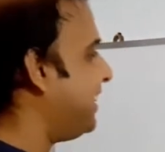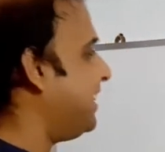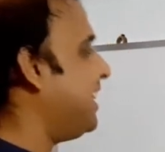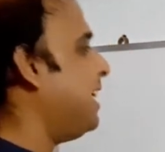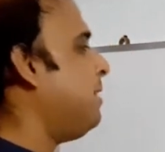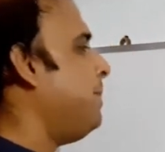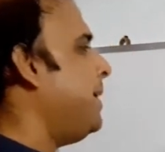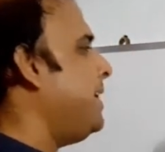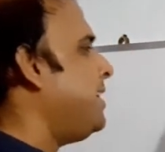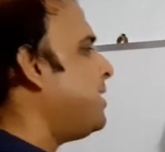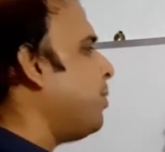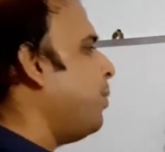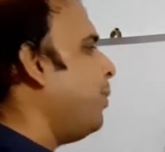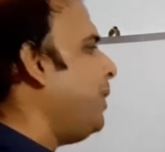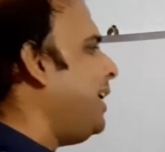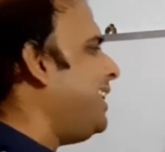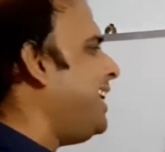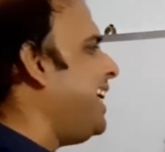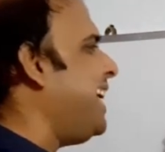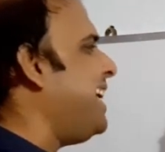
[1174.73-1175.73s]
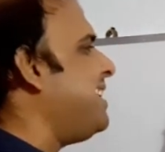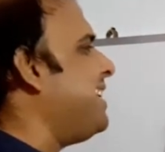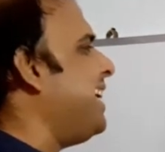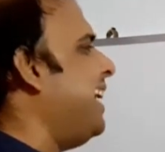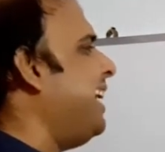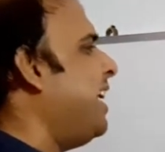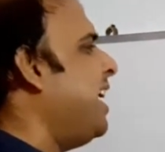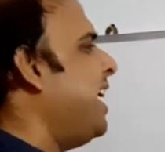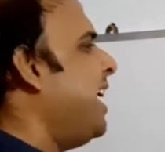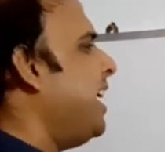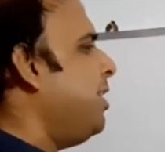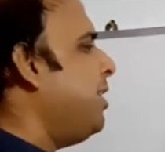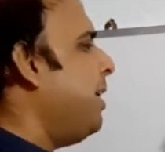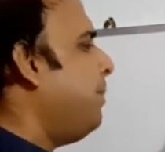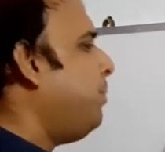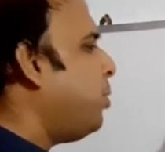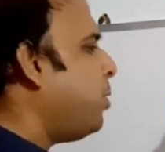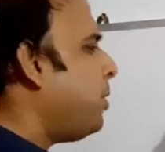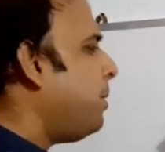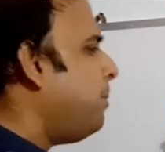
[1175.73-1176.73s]
That means only thing is that you have
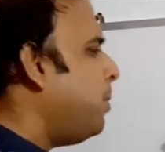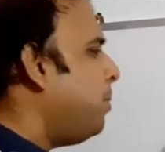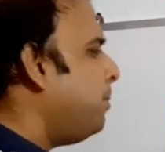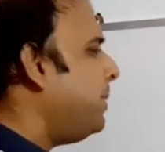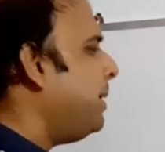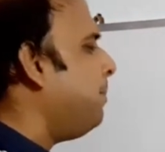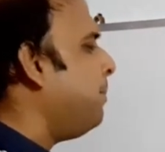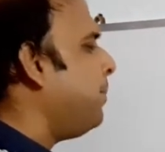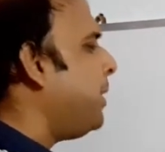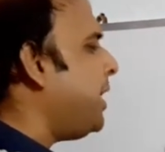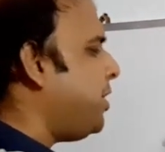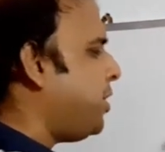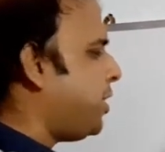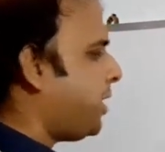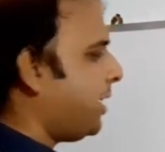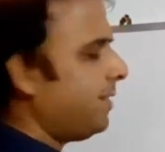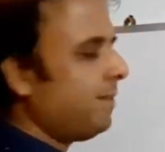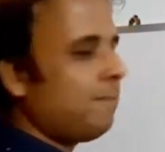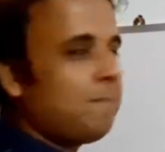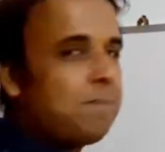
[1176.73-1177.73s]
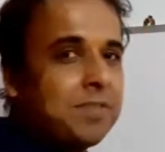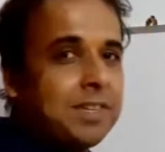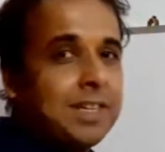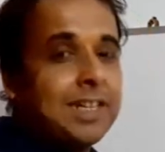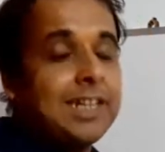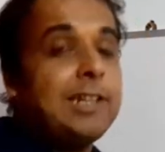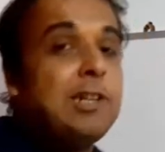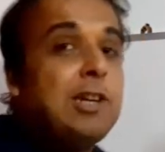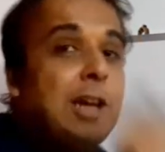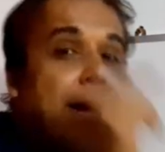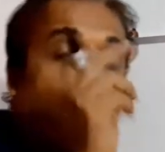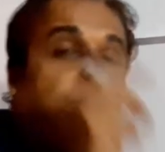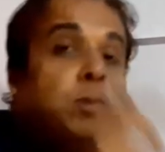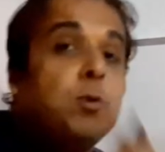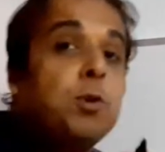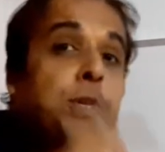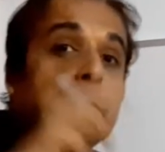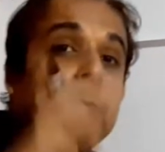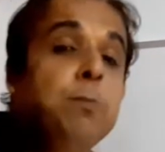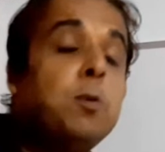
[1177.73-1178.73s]
to remove the bridge. You have to
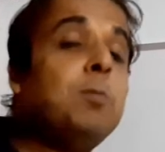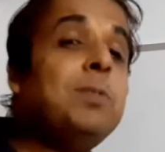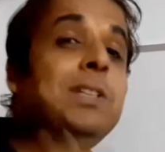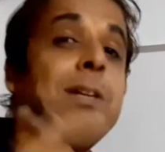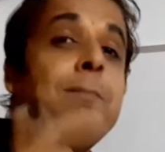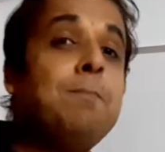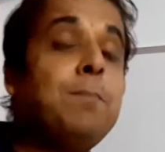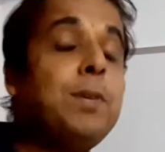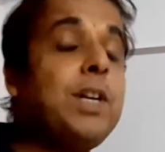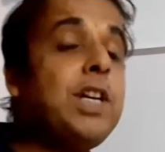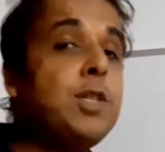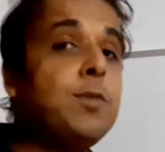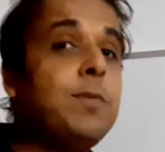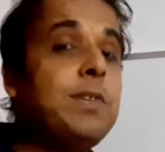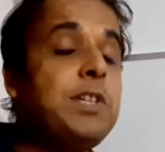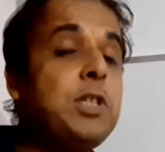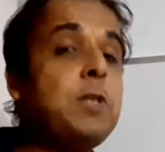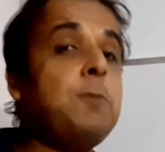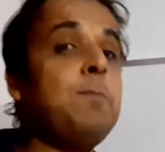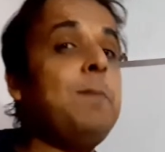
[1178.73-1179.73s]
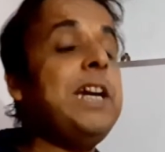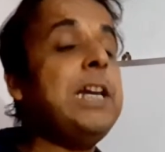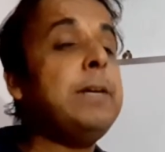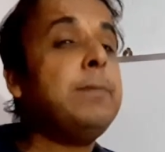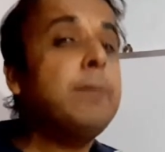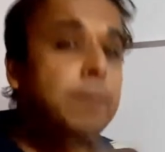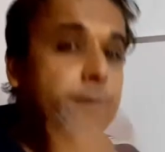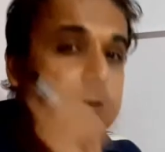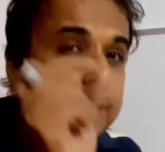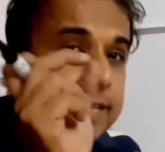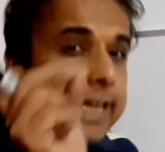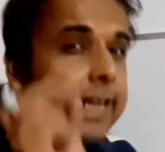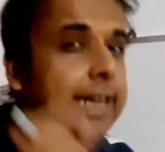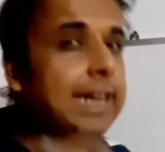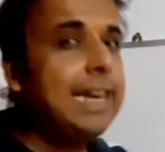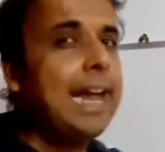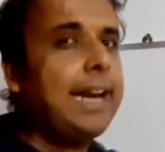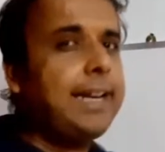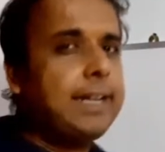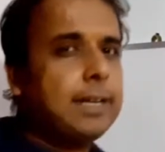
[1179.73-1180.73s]
remove the bridge which is made up of a
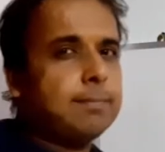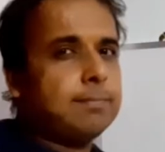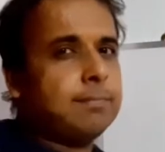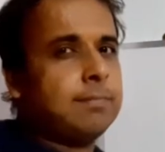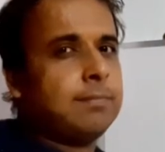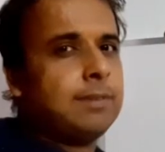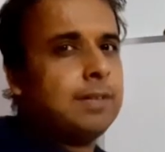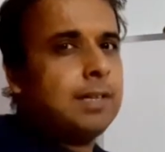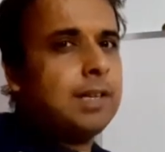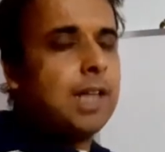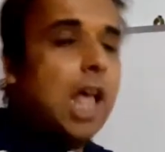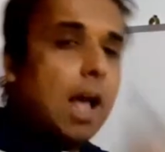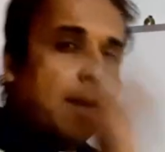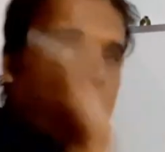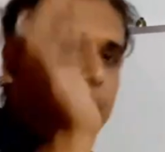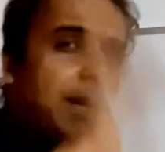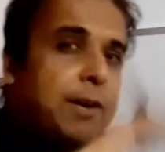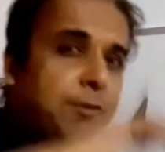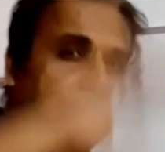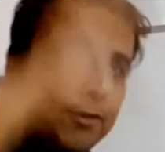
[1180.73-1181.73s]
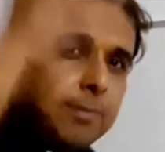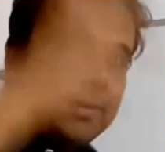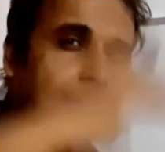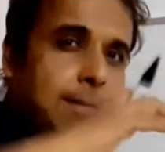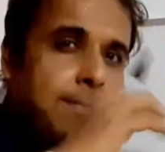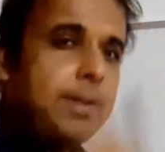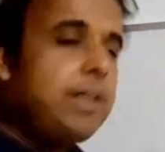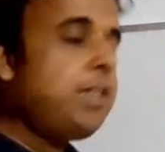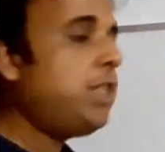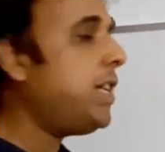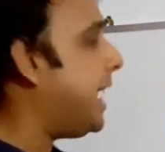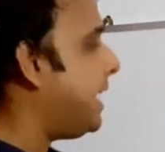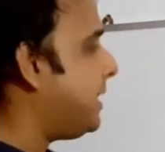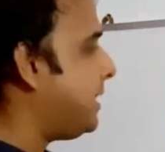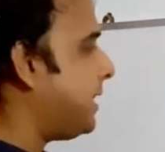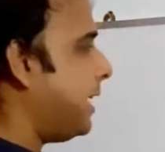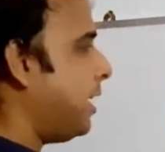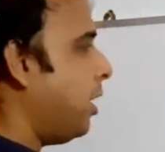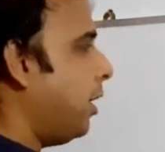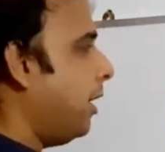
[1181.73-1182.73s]
single atom apart from the bridge heads
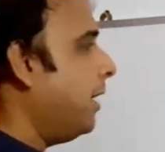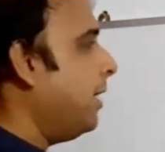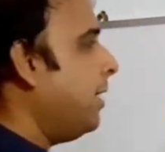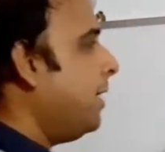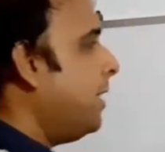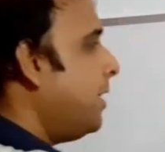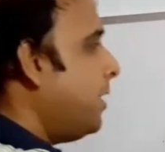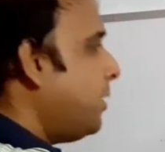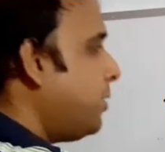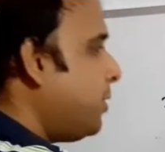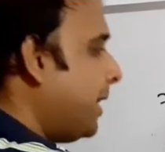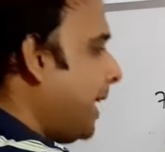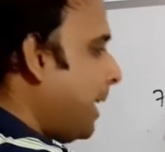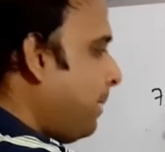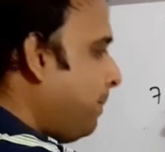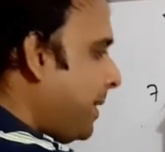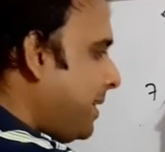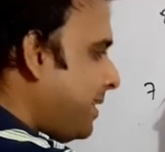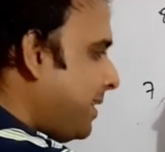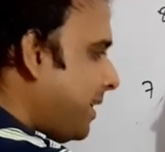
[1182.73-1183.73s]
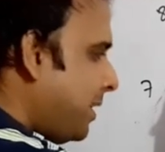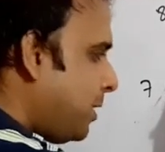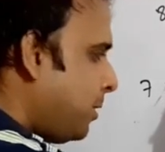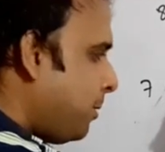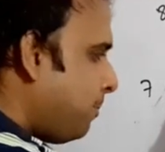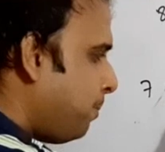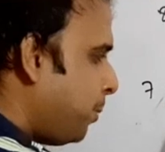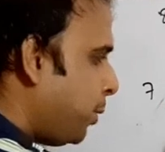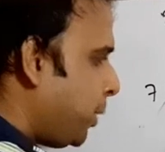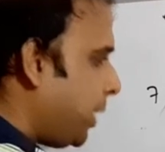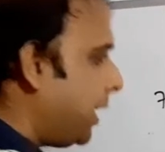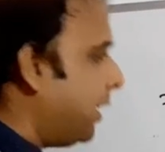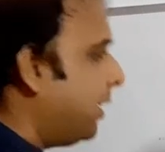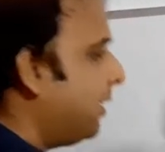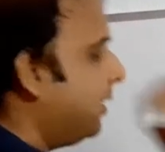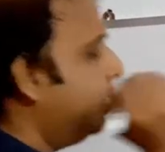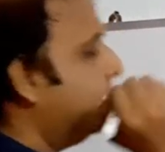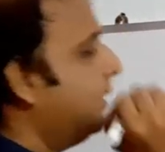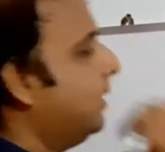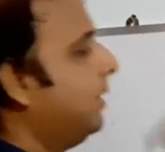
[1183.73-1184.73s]
and all. So that means just put
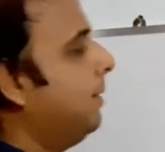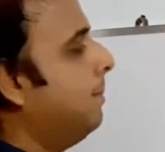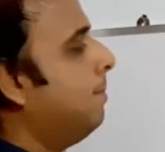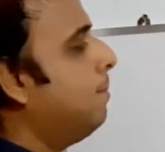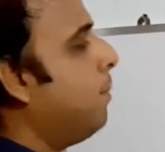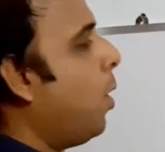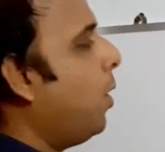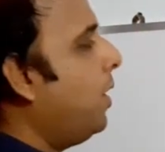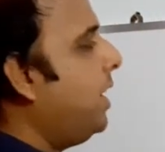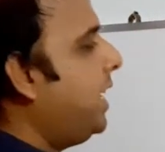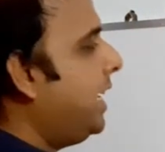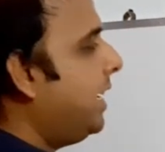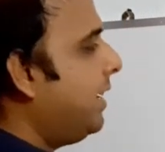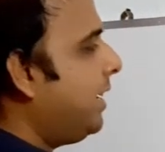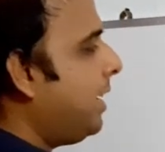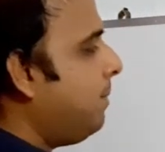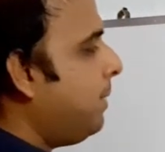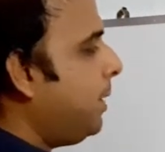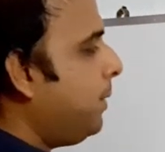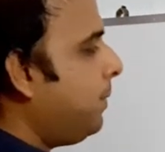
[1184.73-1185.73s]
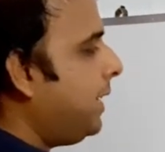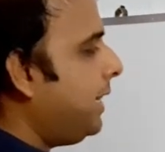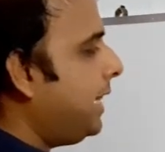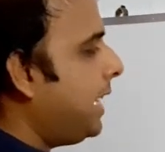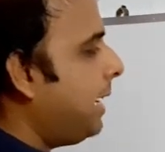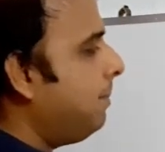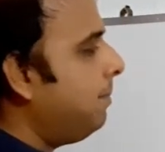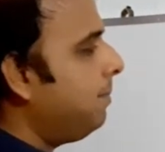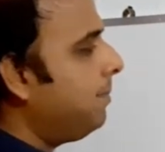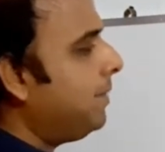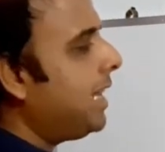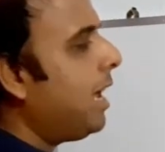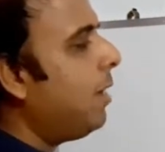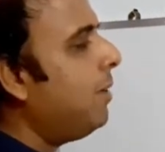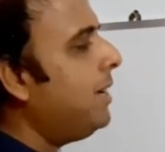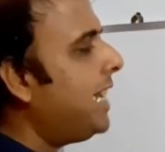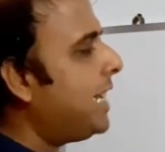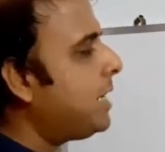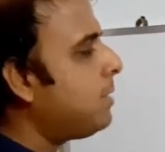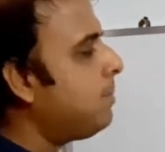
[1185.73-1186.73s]
a bond here in between them. Now
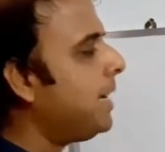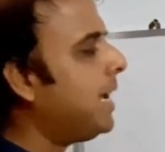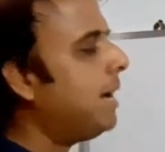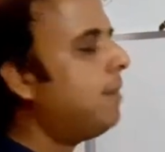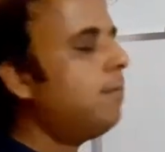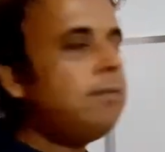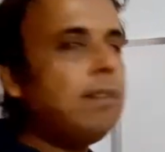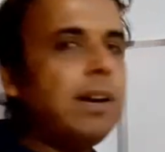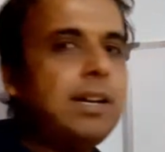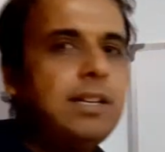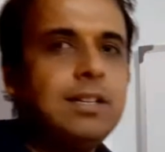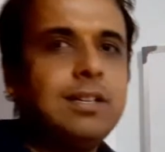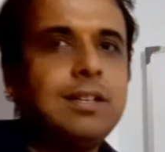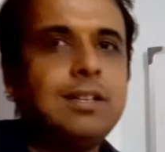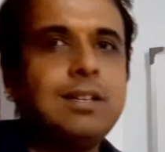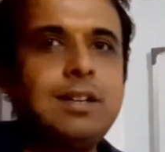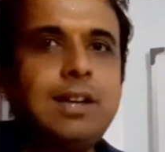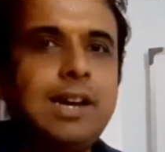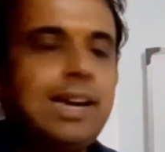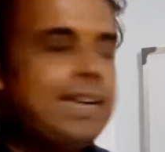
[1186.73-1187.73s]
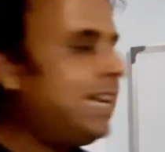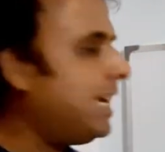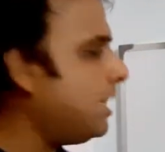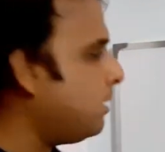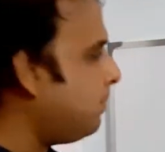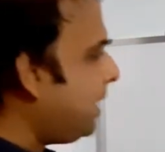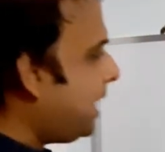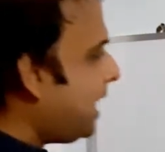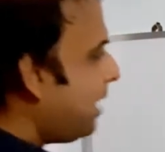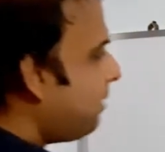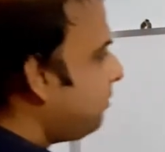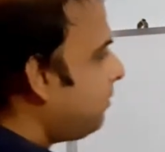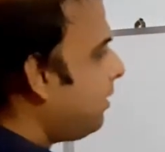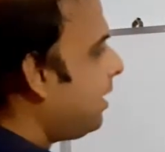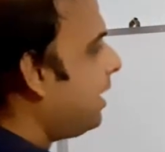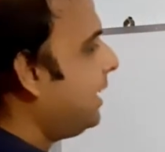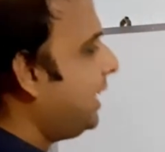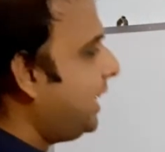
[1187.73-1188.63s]
it has become what? It has become what?